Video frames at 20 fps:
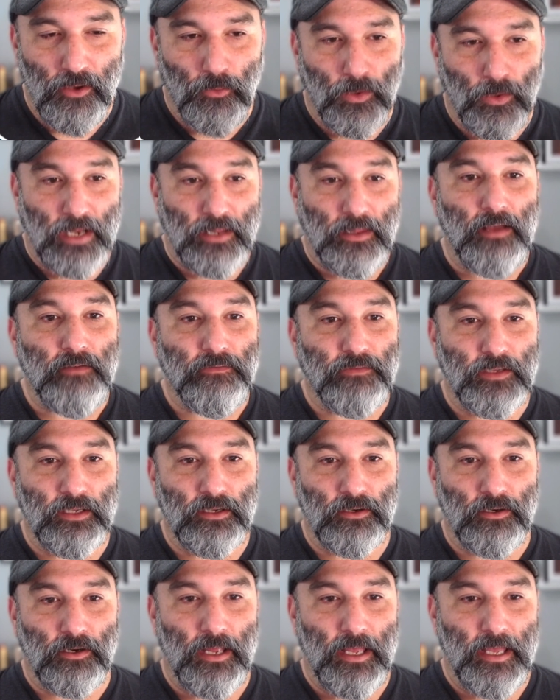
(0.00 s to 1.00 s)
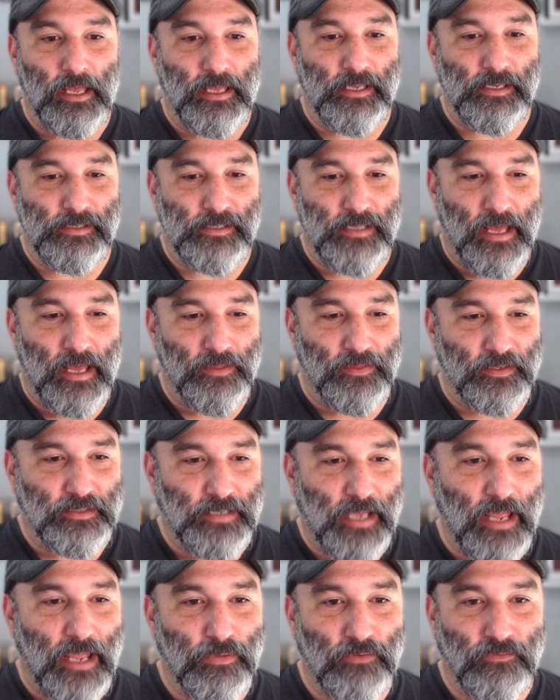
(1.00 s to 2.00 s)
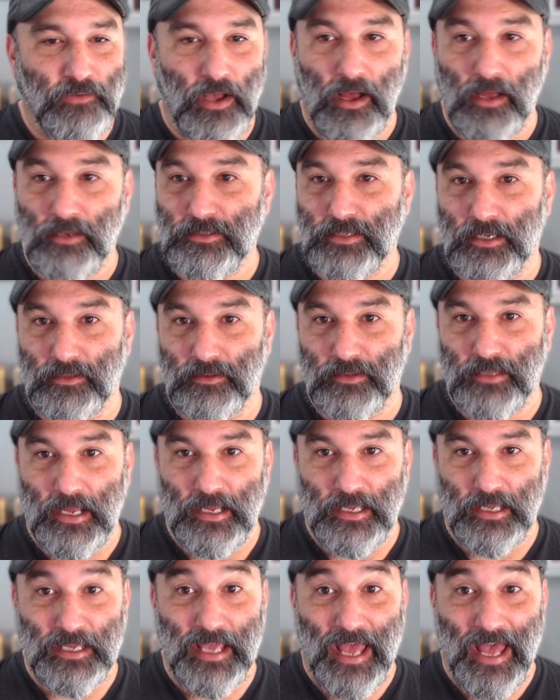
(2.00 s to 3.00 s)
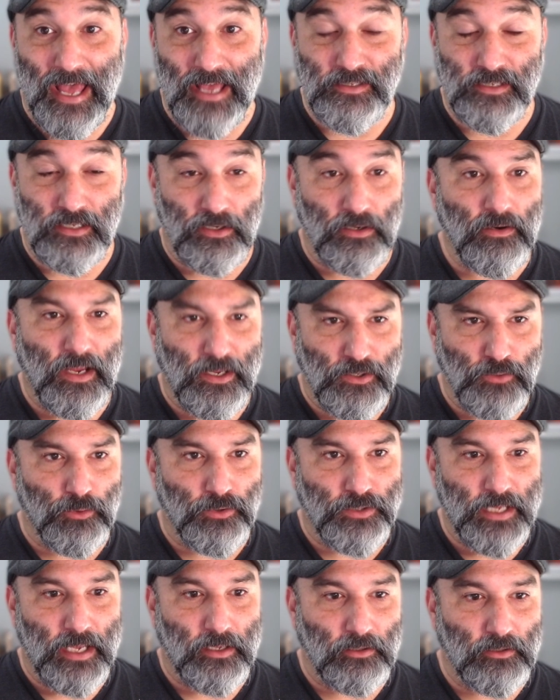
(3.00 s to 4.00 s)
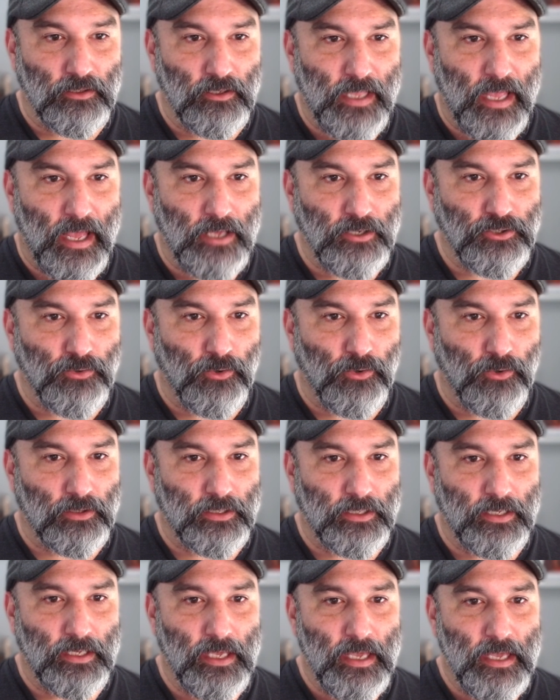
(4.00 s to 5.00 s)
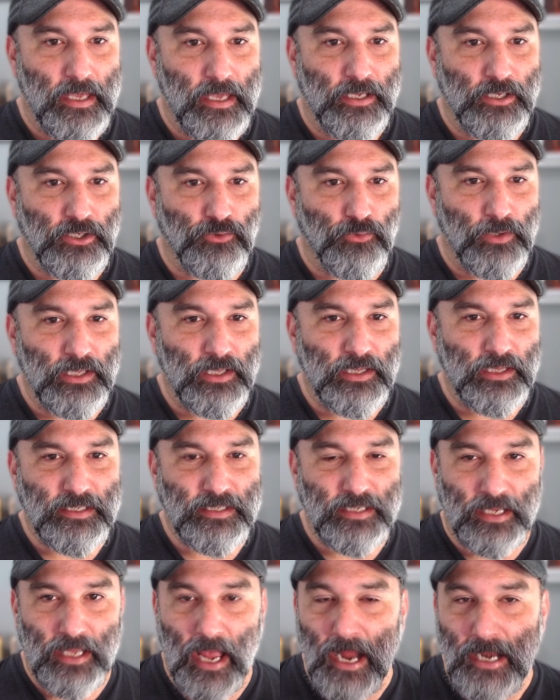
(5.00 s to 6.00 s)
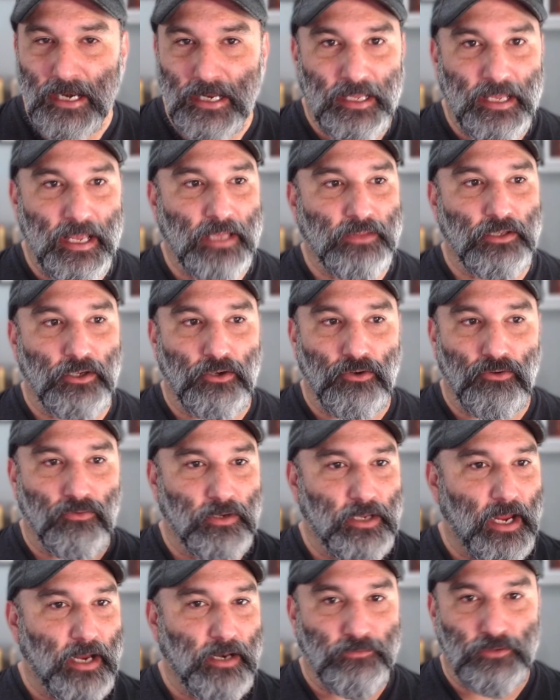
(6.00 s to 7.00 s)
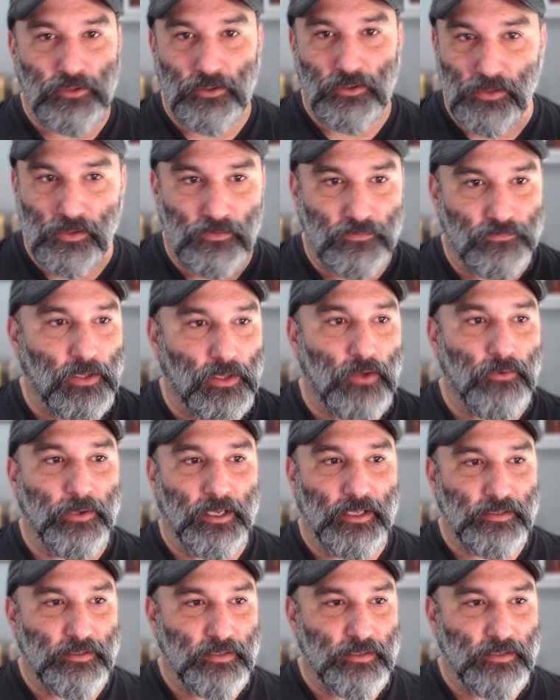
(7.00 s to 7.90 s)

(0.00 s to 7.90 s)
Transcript: What I love here is that the type of content that he has here, as we'll take a look at shortly, is really to kind of get the creative juices flowing.